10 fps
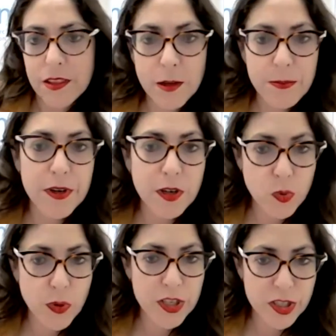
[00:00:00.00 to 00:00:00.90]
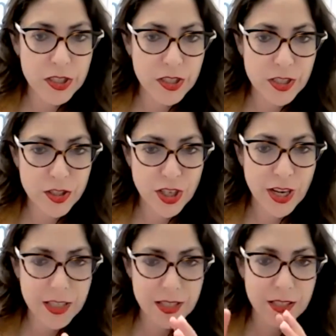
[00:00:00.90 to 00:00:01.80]
deeper questions than
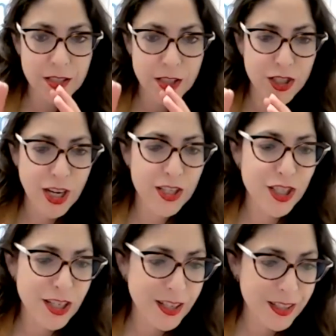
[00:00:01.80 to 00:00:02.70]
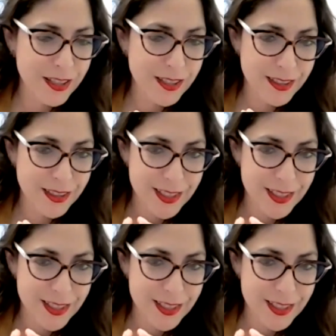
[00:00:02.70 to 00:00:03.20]
just the judicial